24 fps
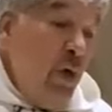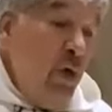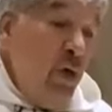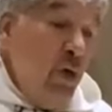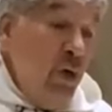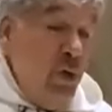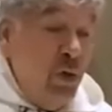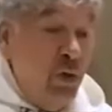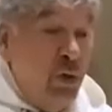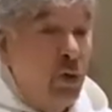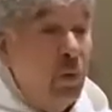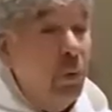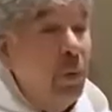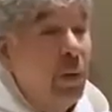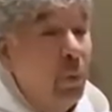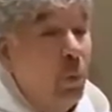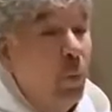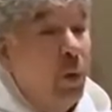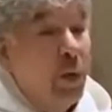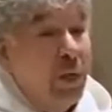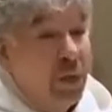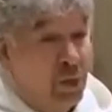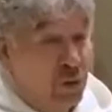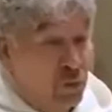you're doing
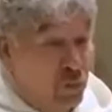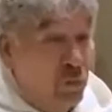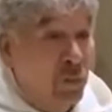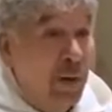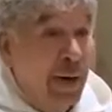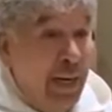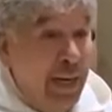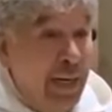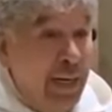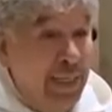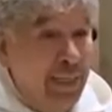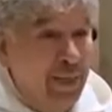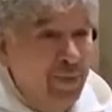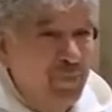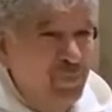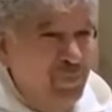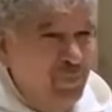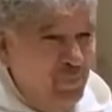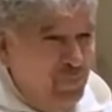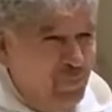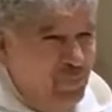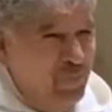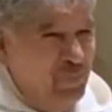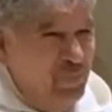what is right,
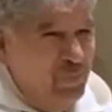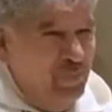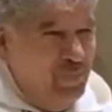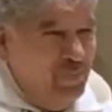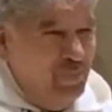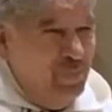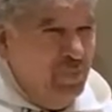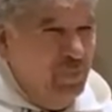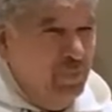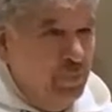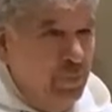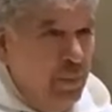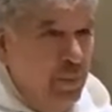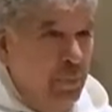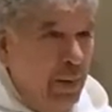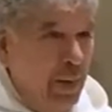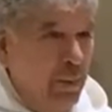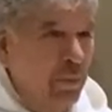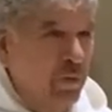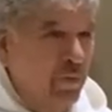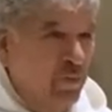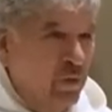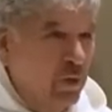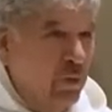but
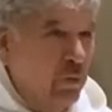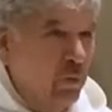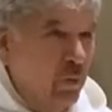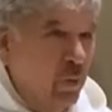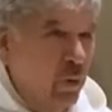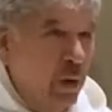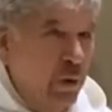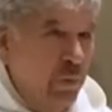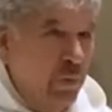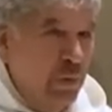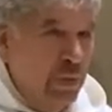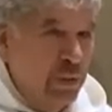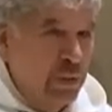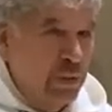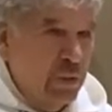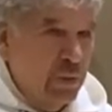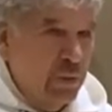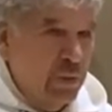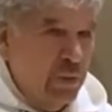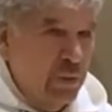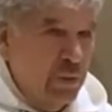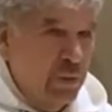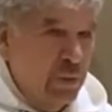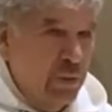maybe for the wrong
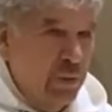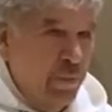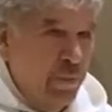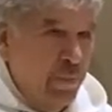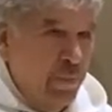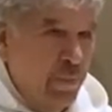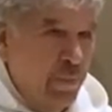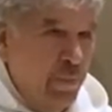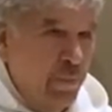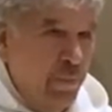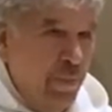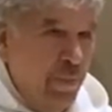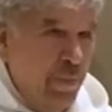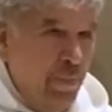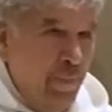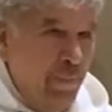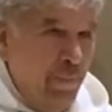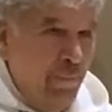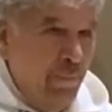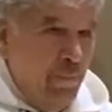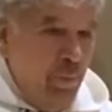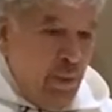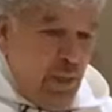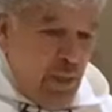reasons.
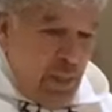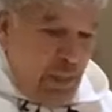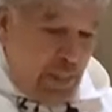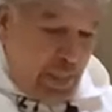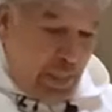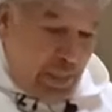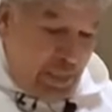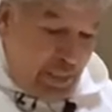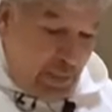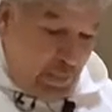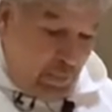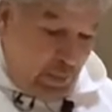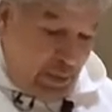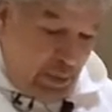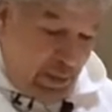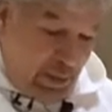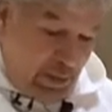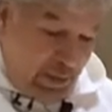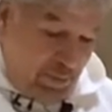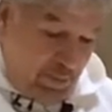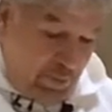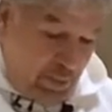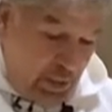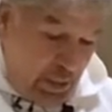And then we
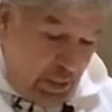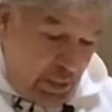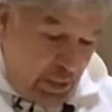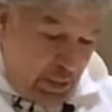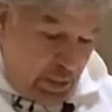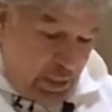have